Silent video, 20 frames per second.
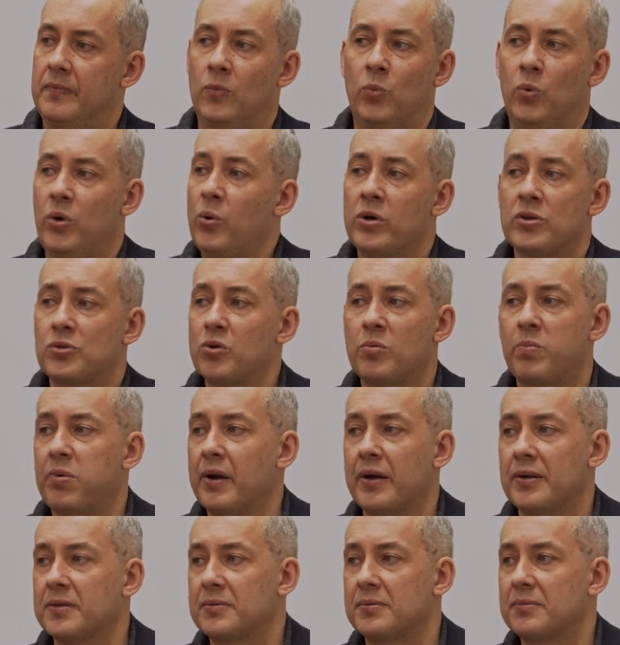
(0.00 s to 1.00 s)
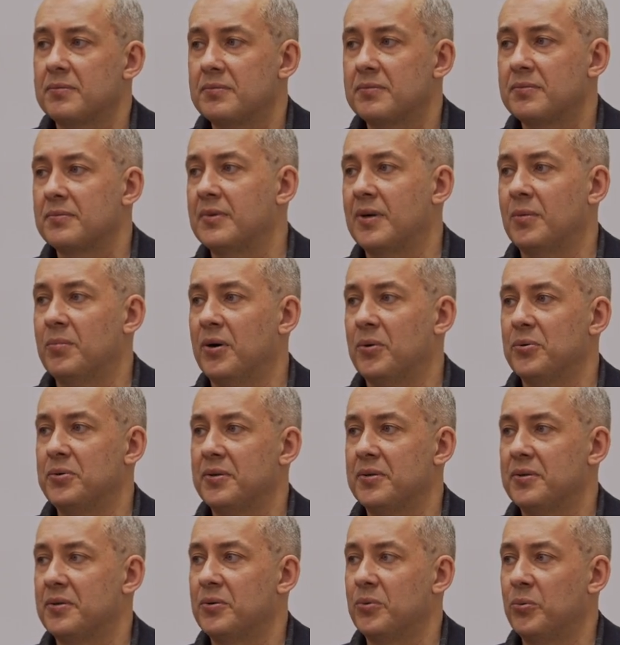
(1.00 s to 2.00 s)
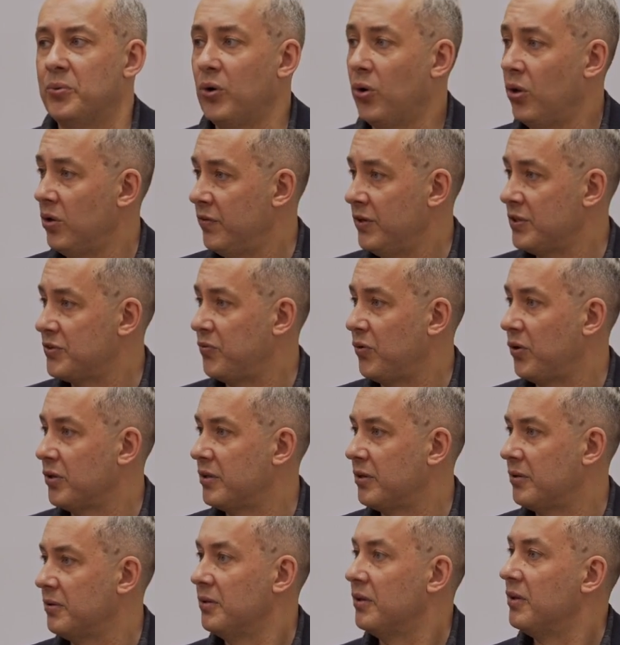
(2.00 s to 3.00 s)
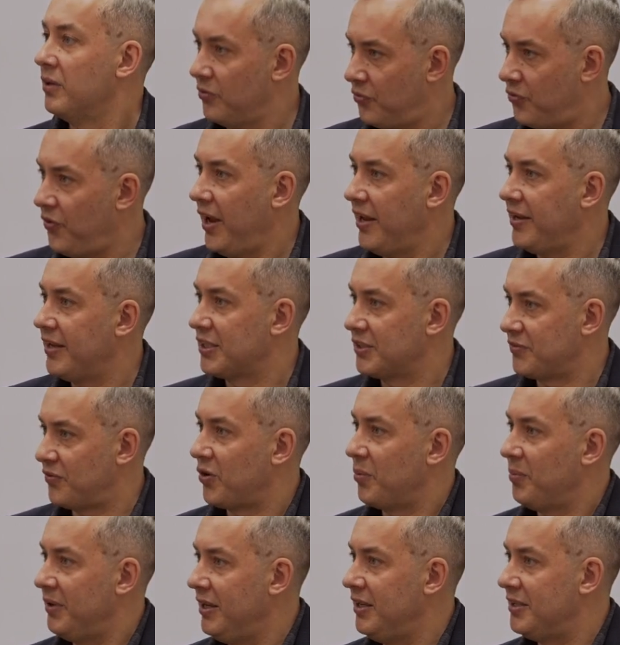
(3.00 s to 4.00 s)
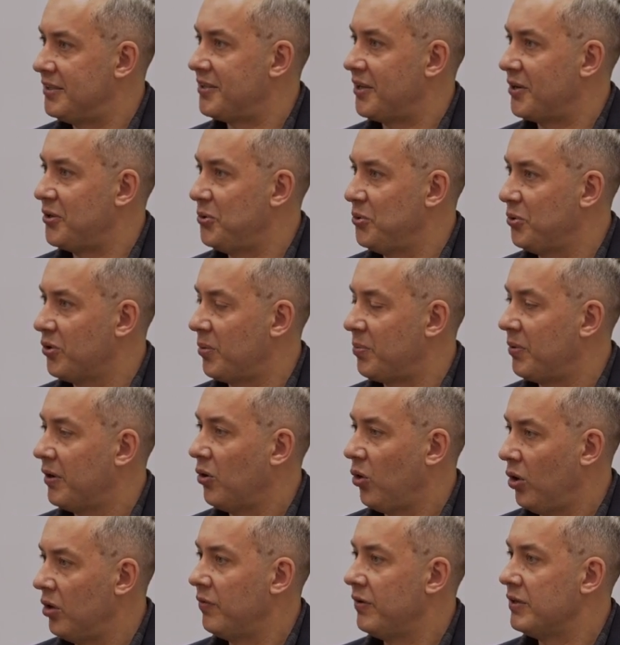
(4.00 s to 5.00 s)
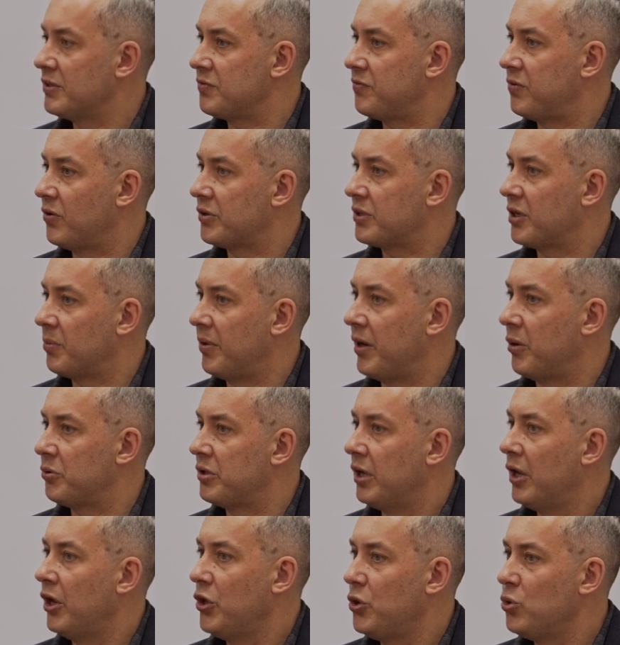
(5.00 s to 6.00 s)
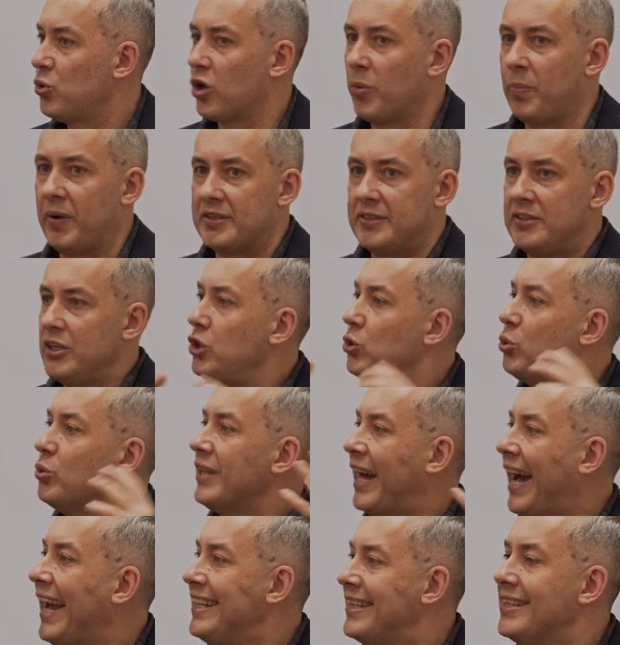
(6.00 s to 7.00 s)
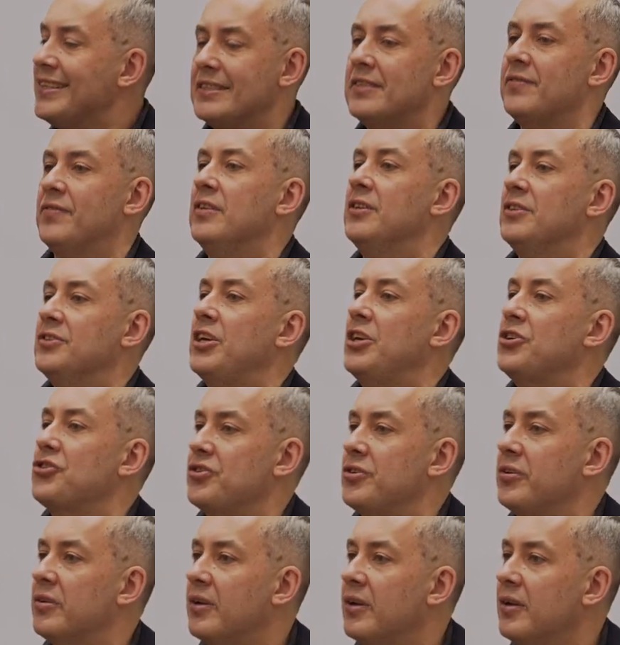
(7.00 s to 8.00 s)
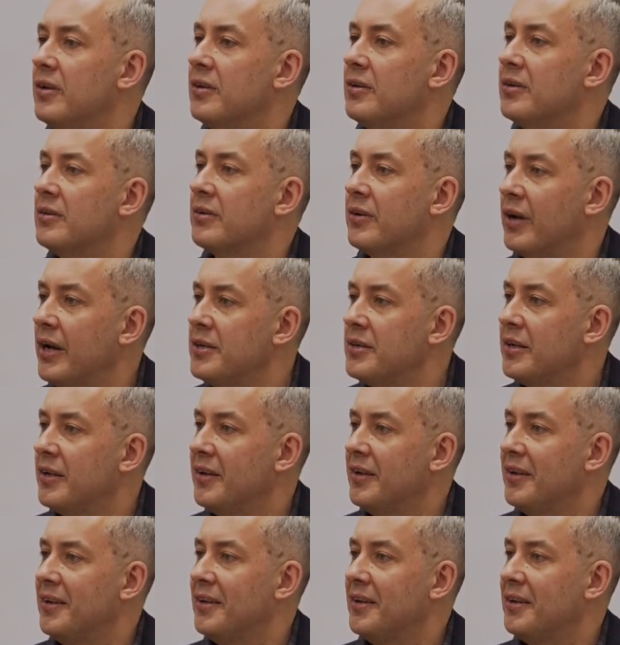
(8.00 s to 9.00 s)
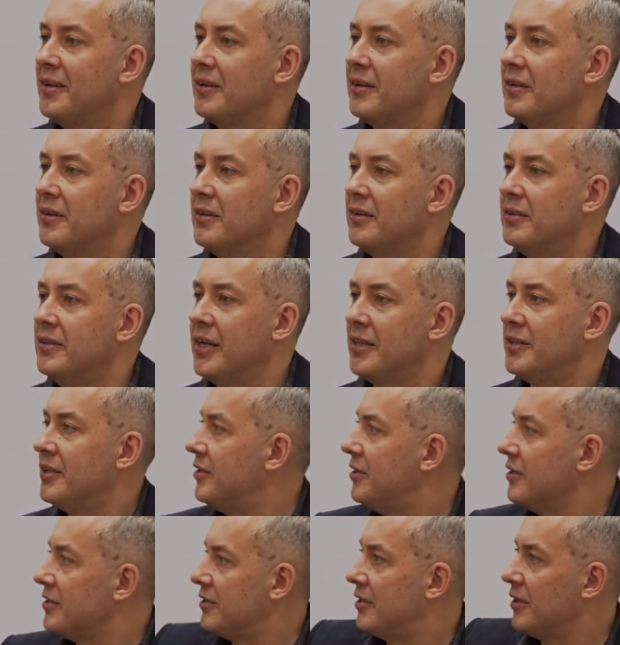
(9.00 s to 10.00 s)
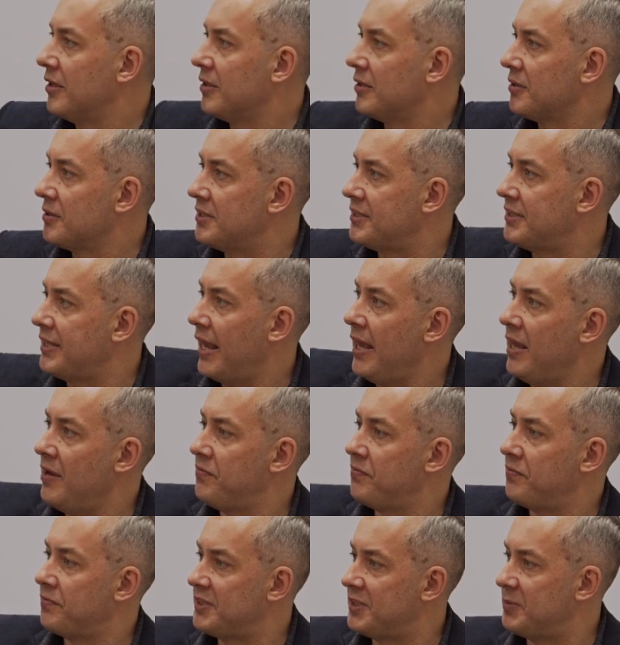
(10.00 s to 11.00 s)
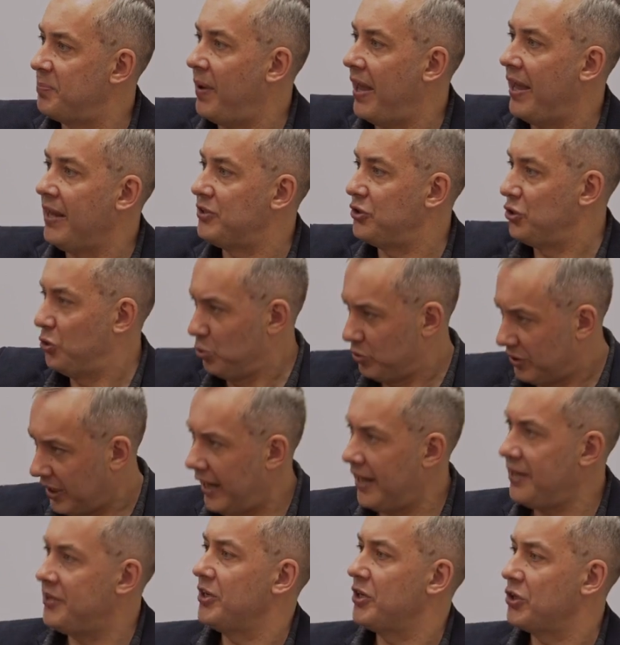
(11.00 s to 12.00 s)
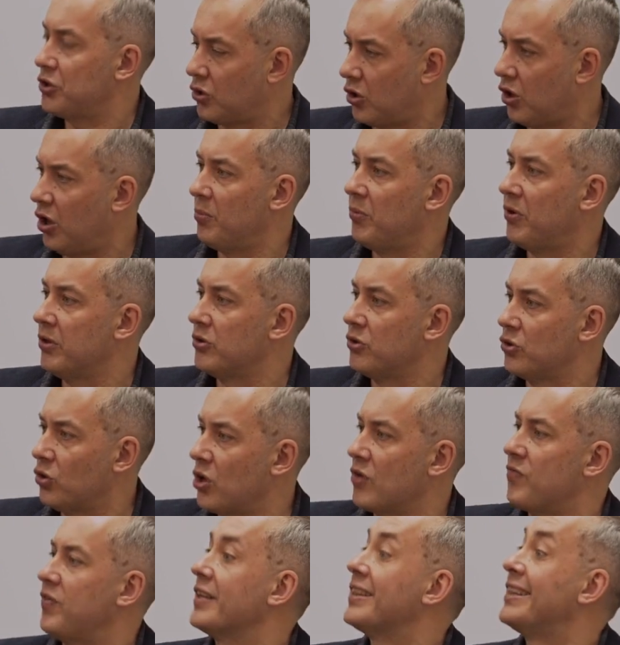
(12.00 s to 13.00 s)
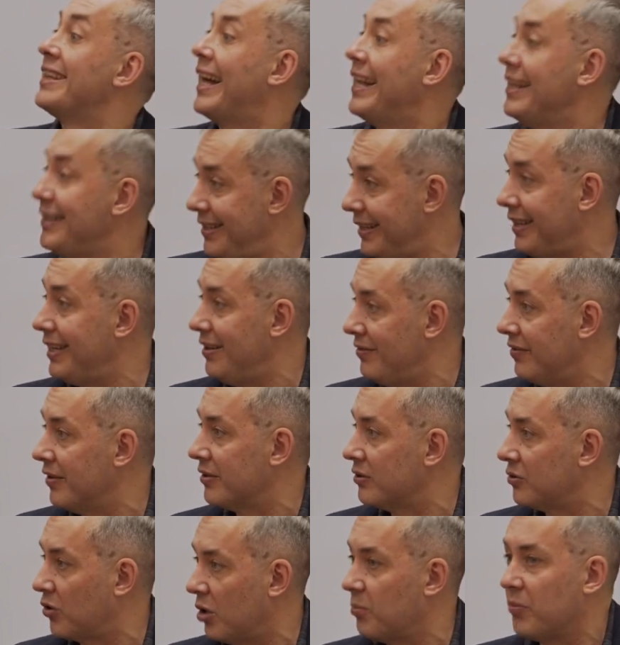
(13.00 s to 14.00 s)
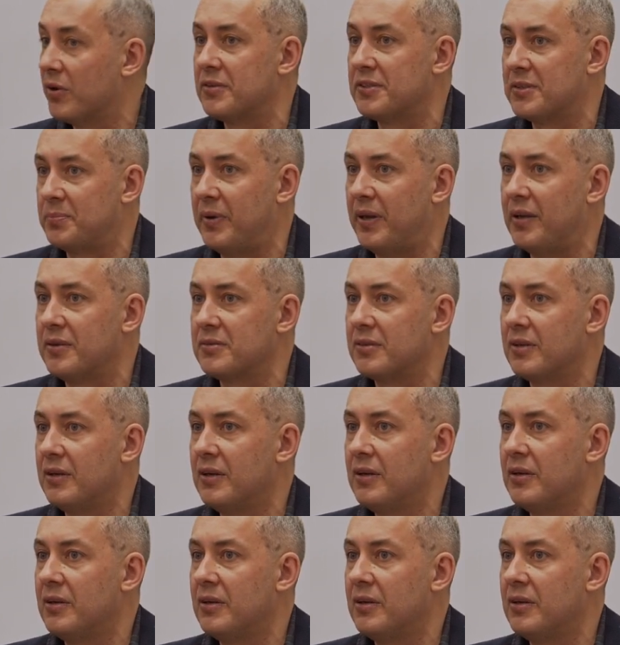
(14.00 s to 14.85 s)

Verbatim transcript: We were surprised about it. We always thought Lithuanians from Eastern Europe always thought about Europe as the united civilization, right? That it is the safe space, united, common, North Atlantic even common space,